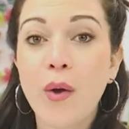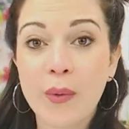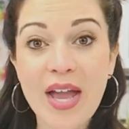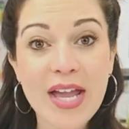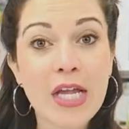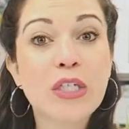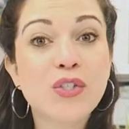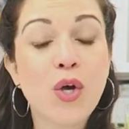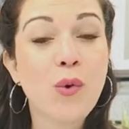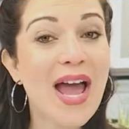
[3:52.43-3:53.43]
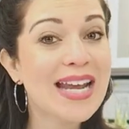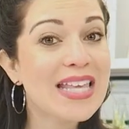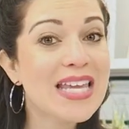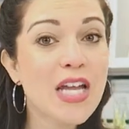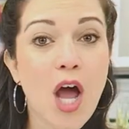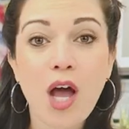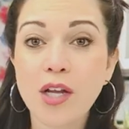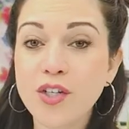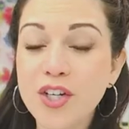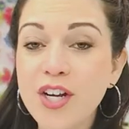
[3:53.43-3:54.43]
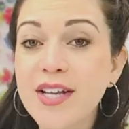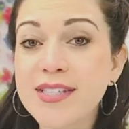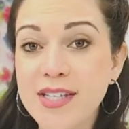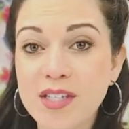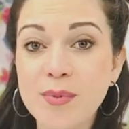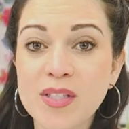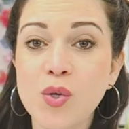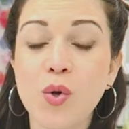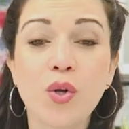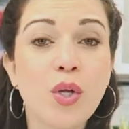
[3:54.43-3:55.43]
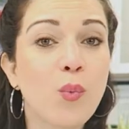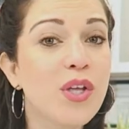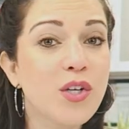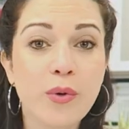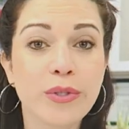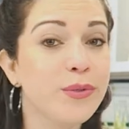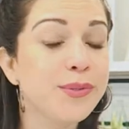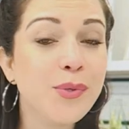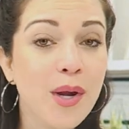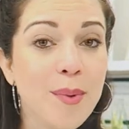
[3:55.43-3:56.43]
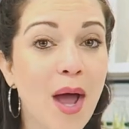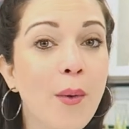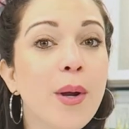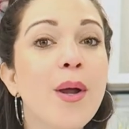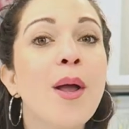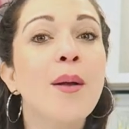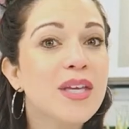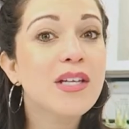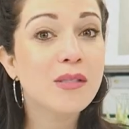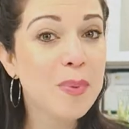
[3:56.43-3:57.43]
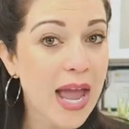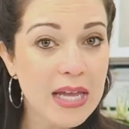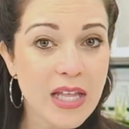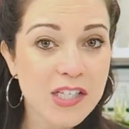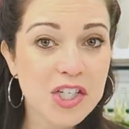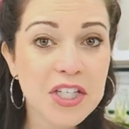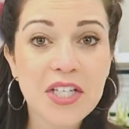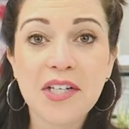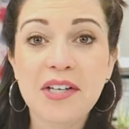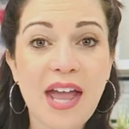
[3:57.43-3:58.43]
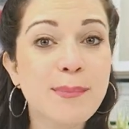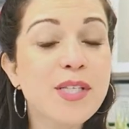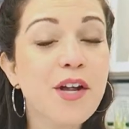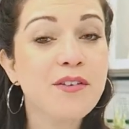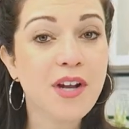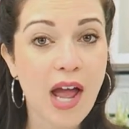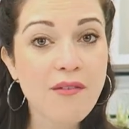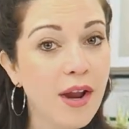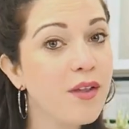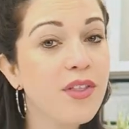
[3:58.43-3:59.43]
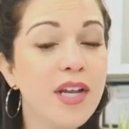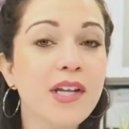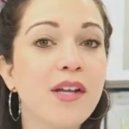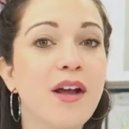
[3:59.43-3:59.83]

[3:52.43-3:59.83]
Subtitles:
Okay, so anything under 6 months old, we don't use crib hour because biologically naps are not regulated